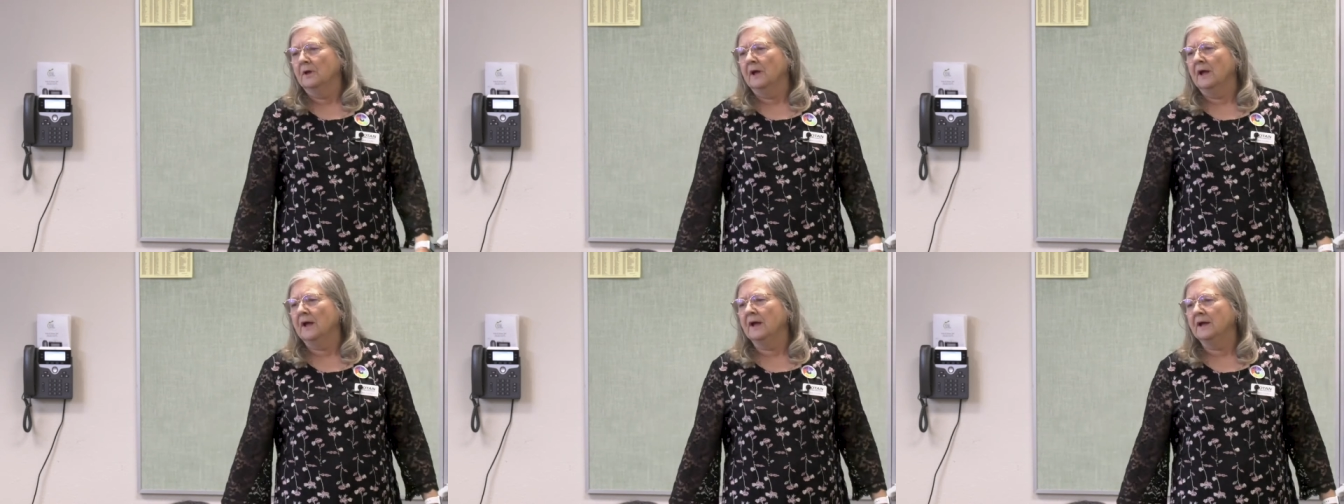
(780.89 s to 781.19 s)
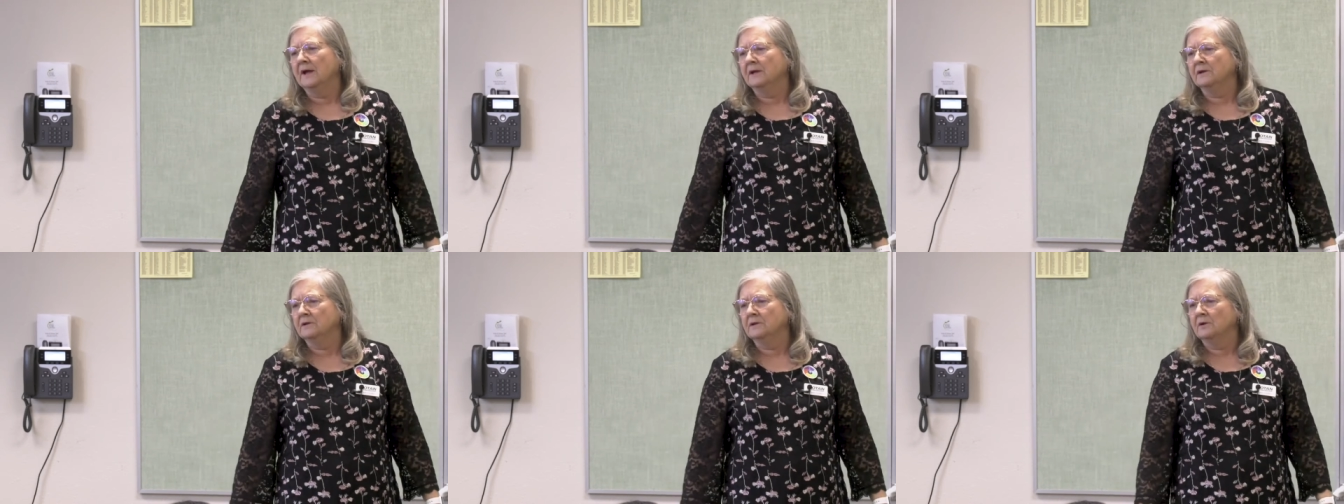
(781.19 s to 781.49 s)

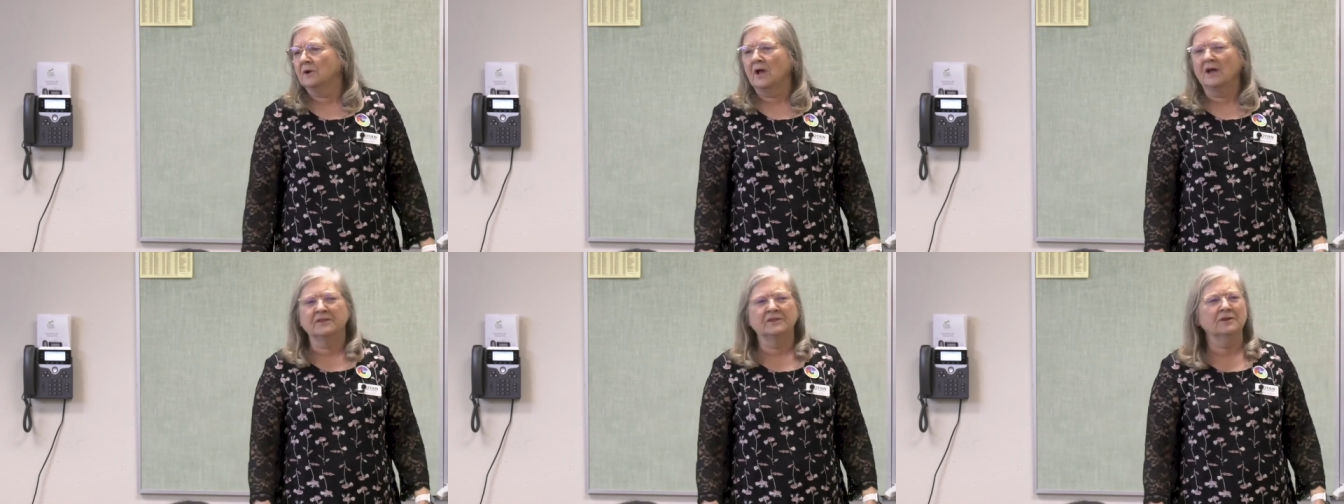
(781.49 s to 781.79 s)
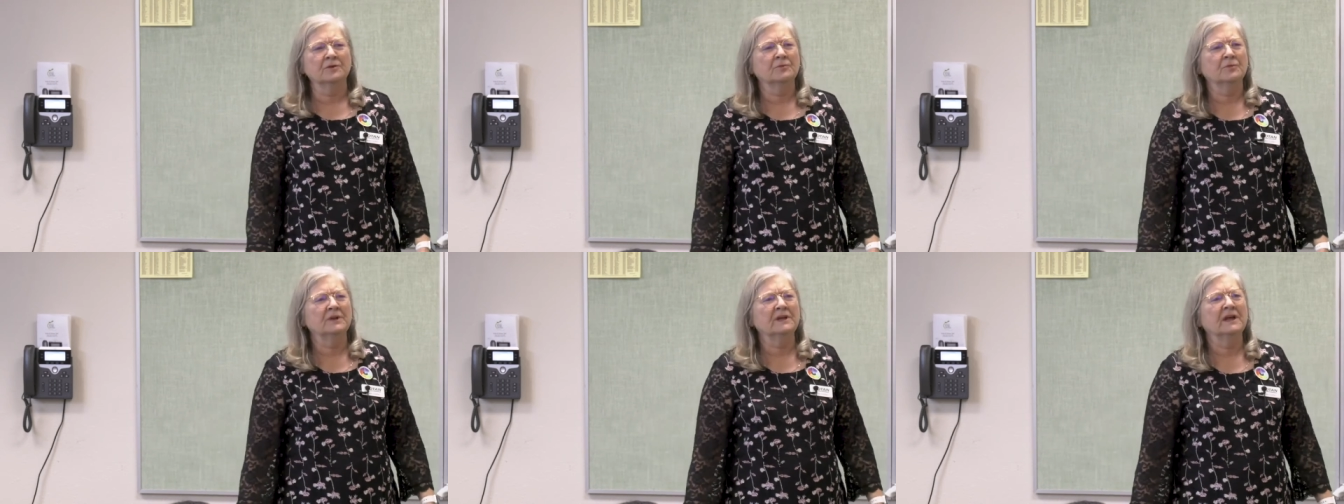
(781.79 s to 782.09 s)
And I
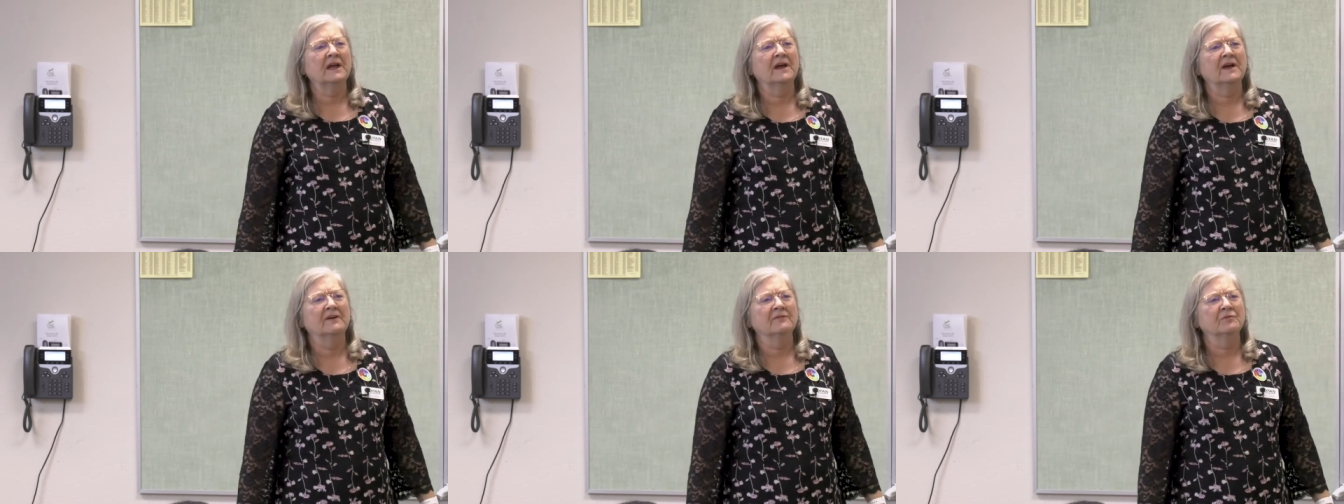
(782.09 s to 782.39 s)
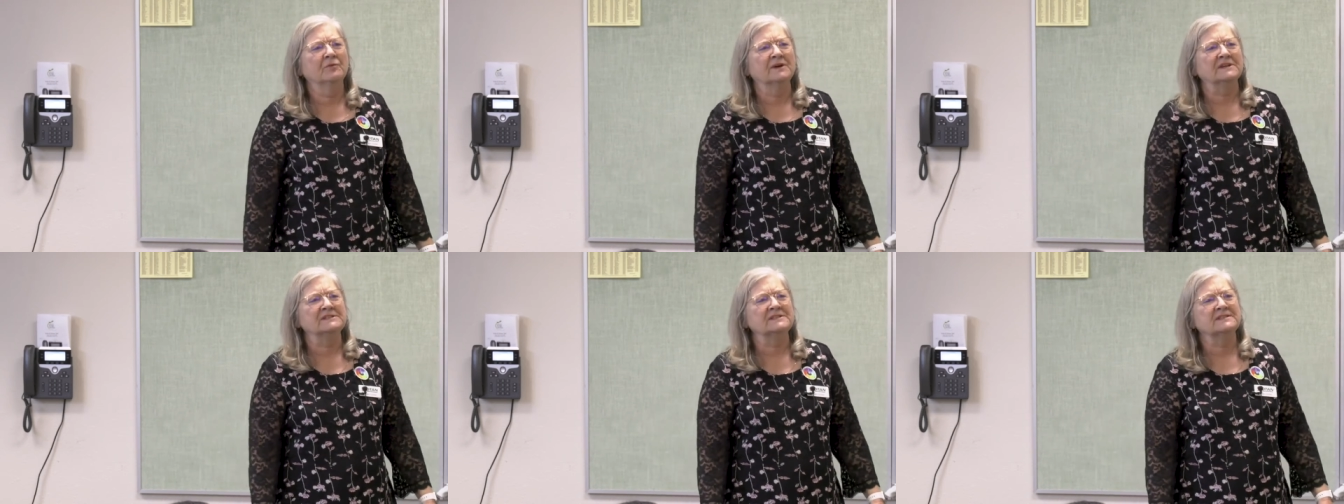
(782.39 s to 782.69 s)
think we have,
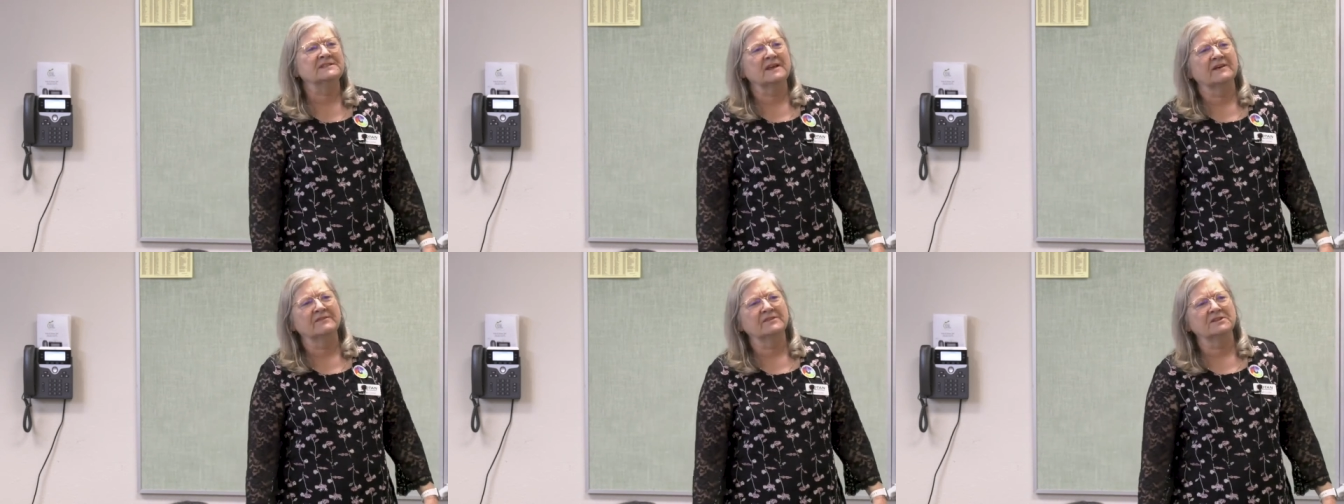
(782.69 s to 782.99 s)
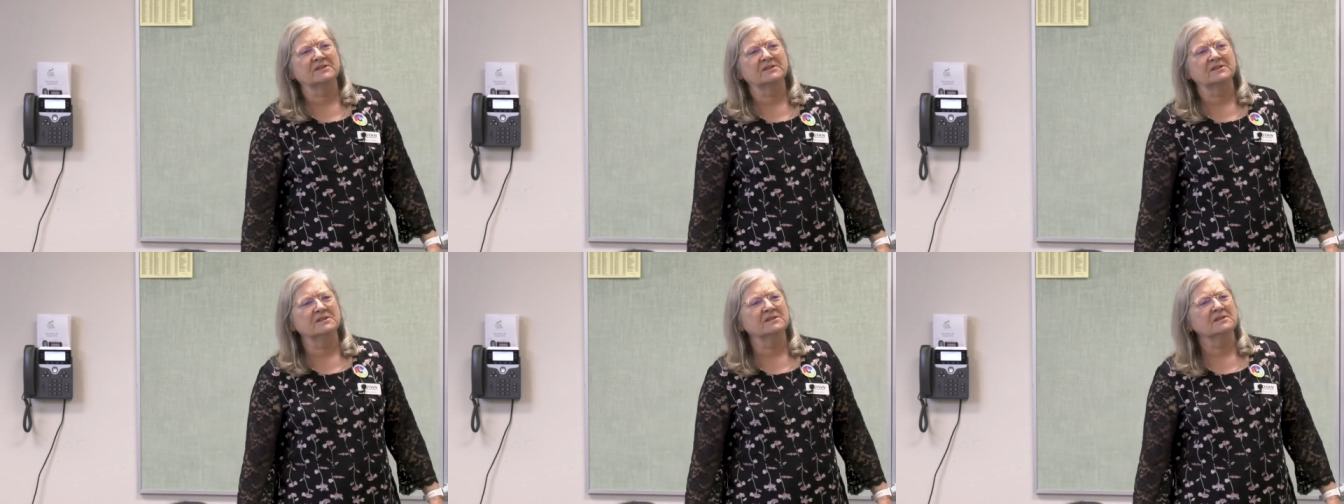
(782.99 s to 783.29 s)
what,
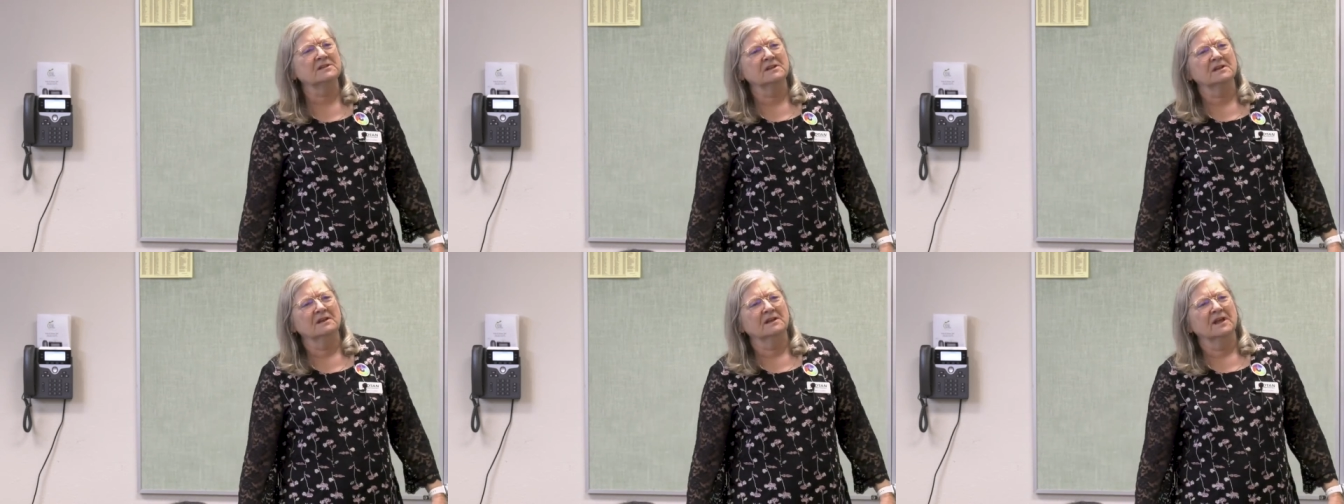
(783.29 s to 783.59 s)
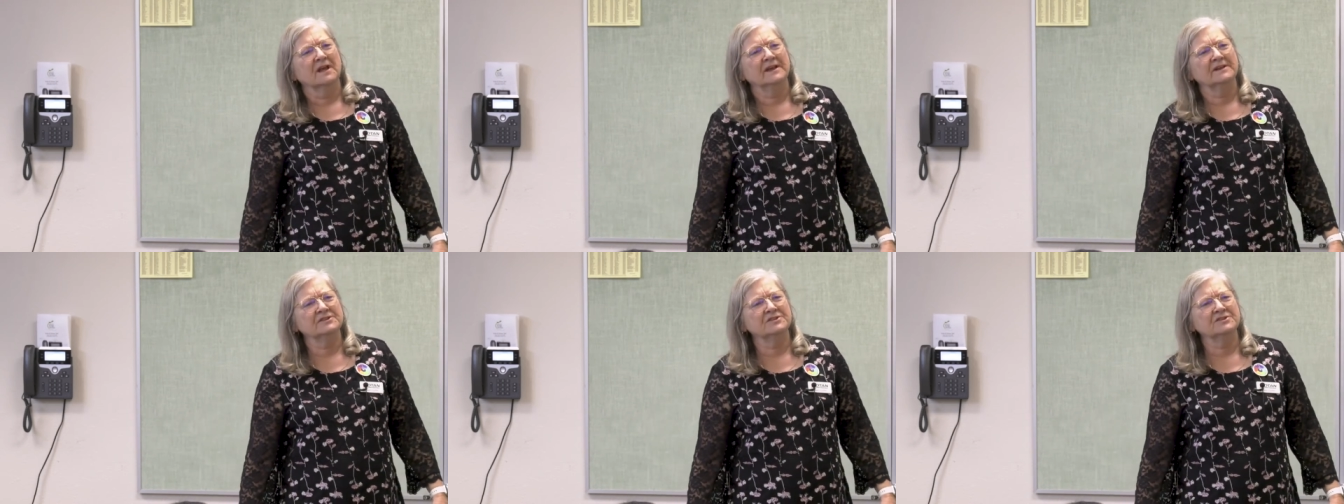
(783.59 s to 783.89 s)
seven
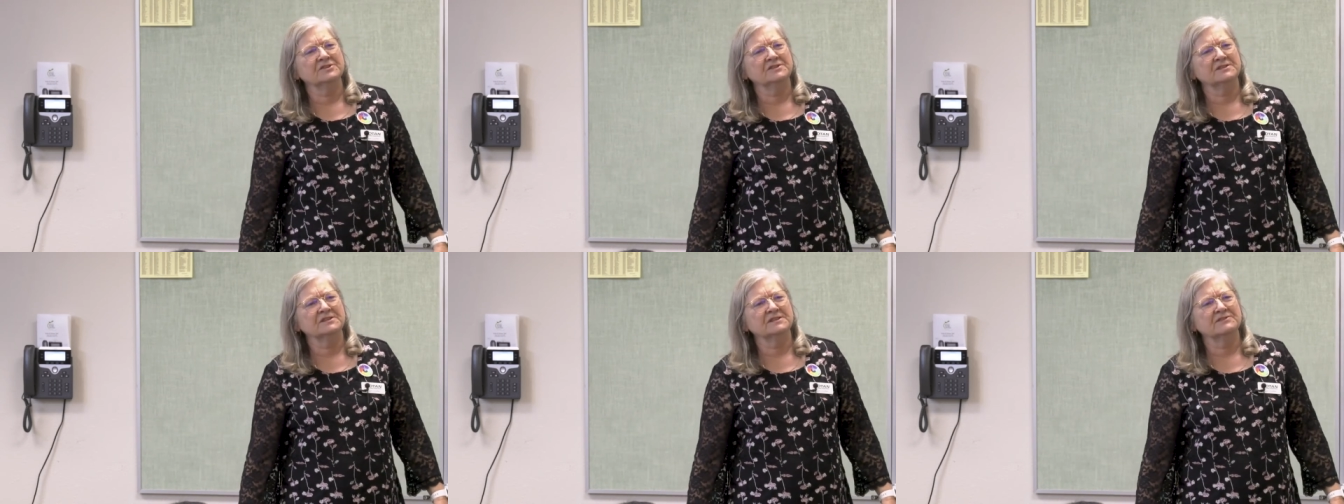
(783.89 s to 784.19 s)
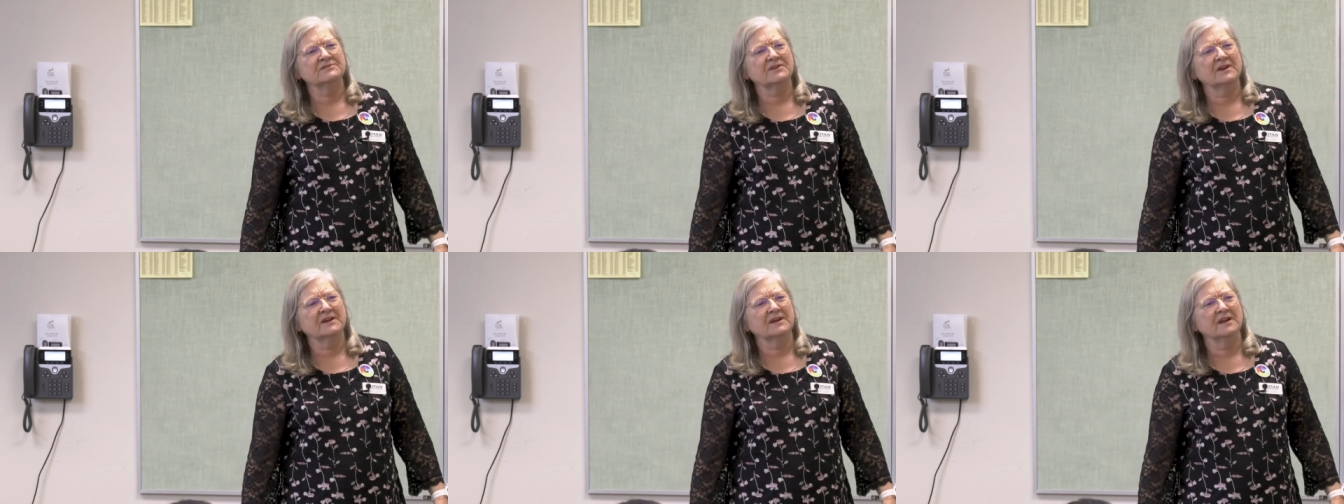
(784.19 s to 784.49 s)

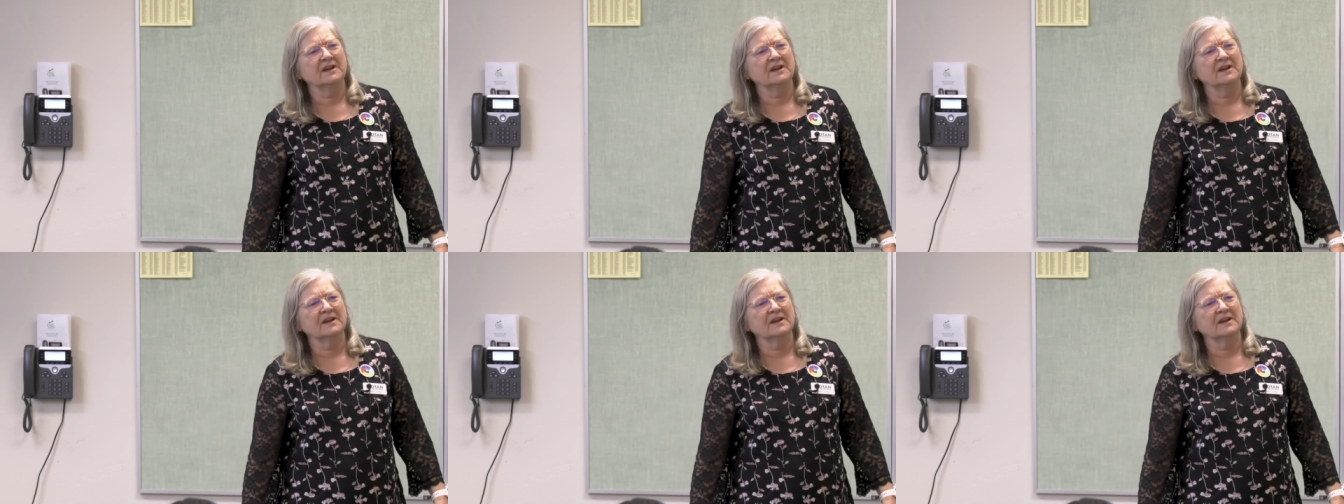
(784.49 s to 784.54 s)
agencies right